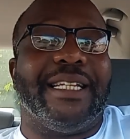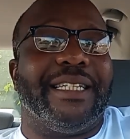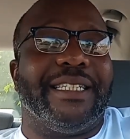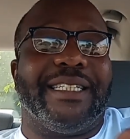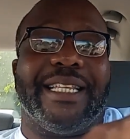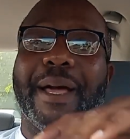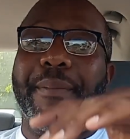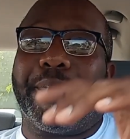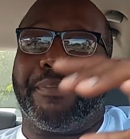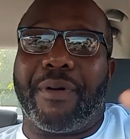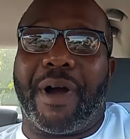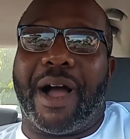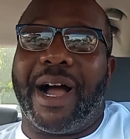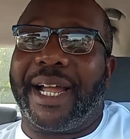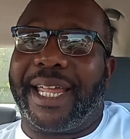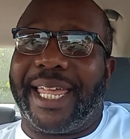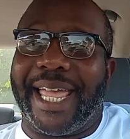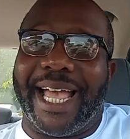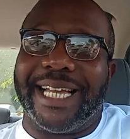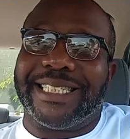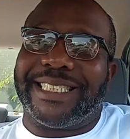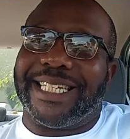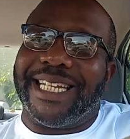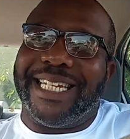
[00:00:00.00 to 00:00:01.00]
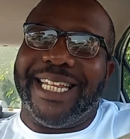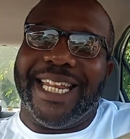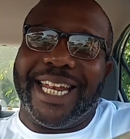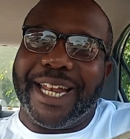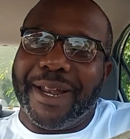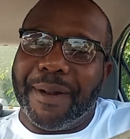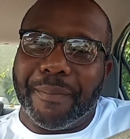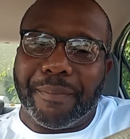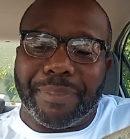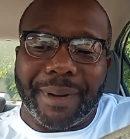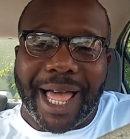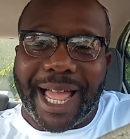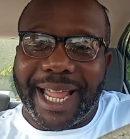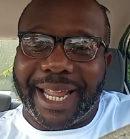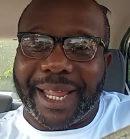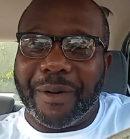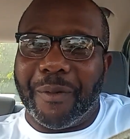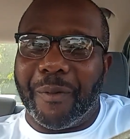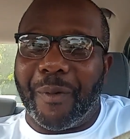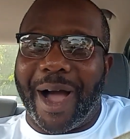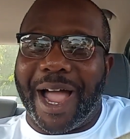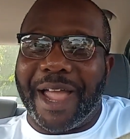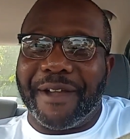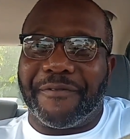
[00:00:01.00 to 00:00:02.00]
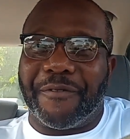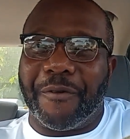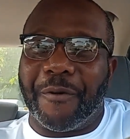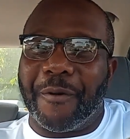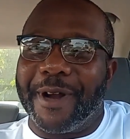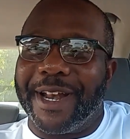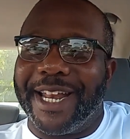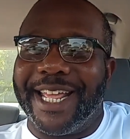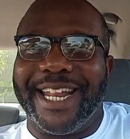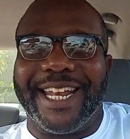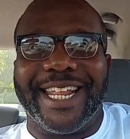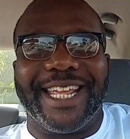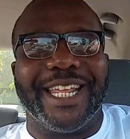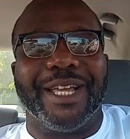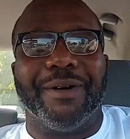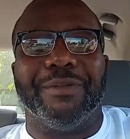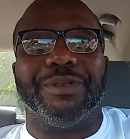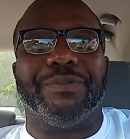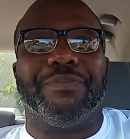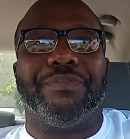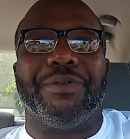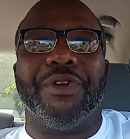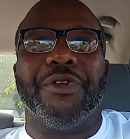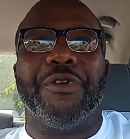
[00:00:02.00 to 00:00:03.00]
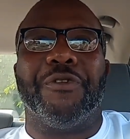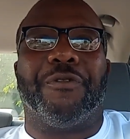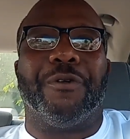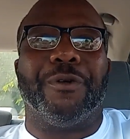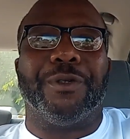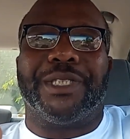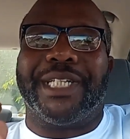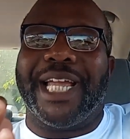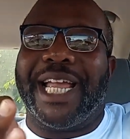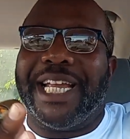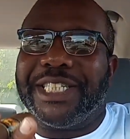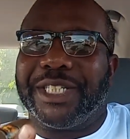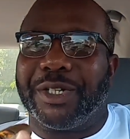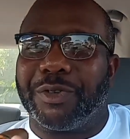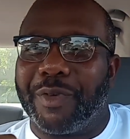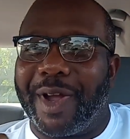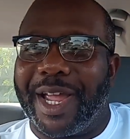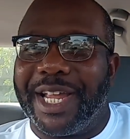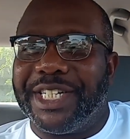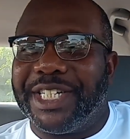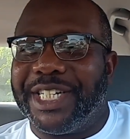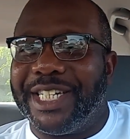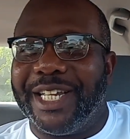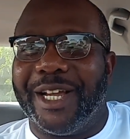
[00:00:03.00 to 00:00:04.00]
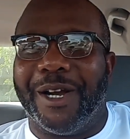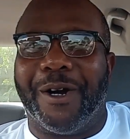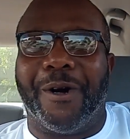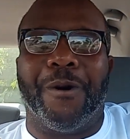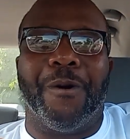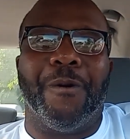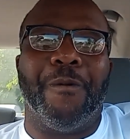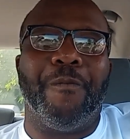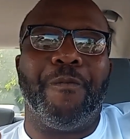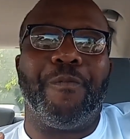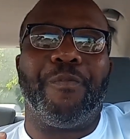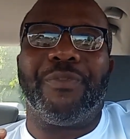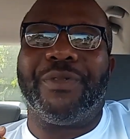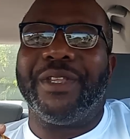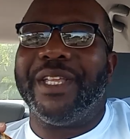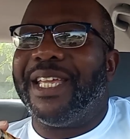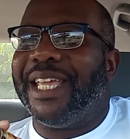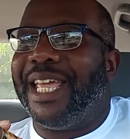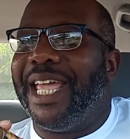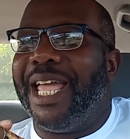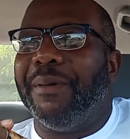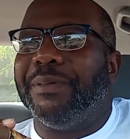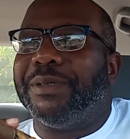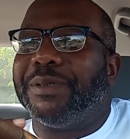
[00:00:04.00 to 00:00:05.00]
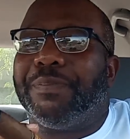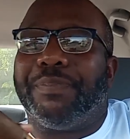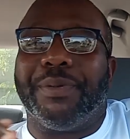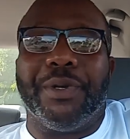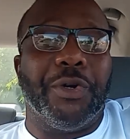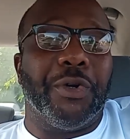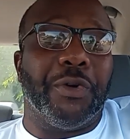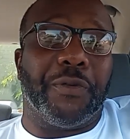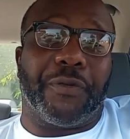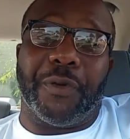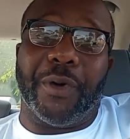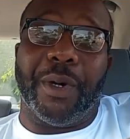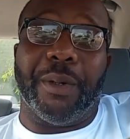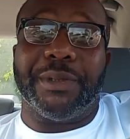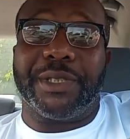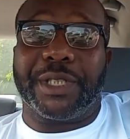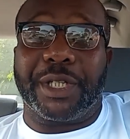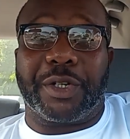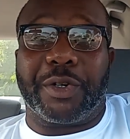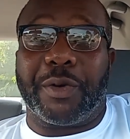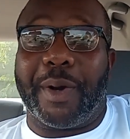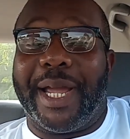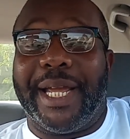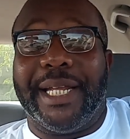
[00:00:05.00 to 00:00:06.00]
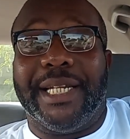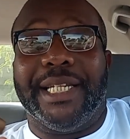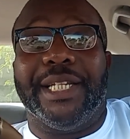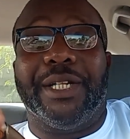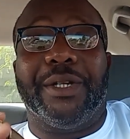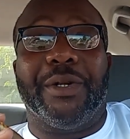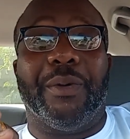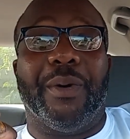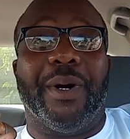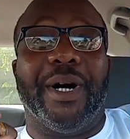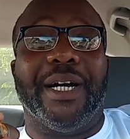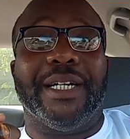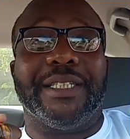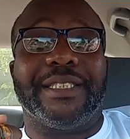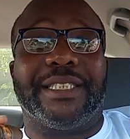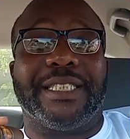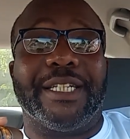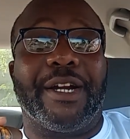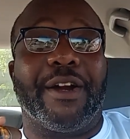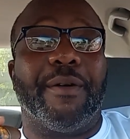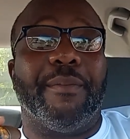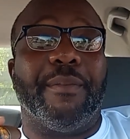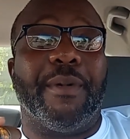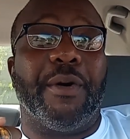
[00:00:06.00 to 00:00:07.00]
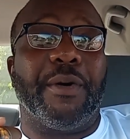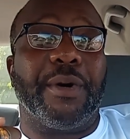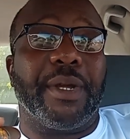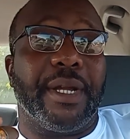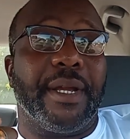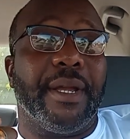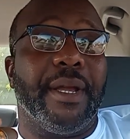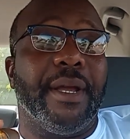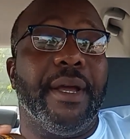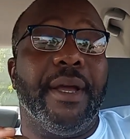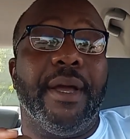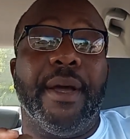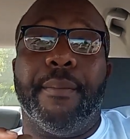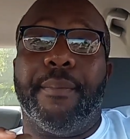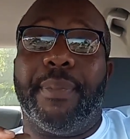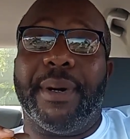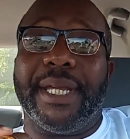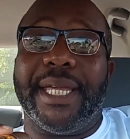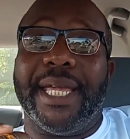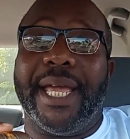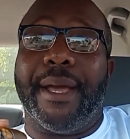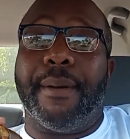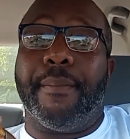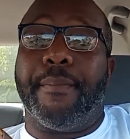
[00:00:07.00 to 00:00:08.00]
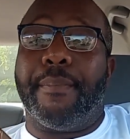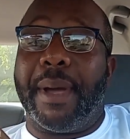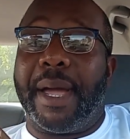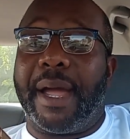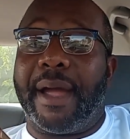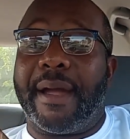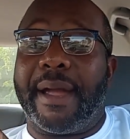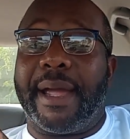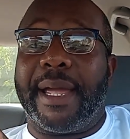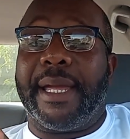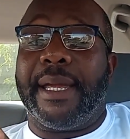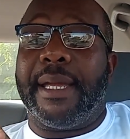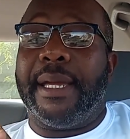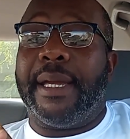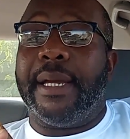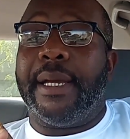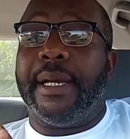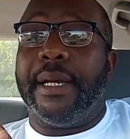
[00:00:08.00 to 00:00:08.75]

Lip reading: that broadcast, they did it in black and white for an inning. It was beautiful. Changed the ratio. It was beautiful. It was a great little ceremony. But yeah, Barry,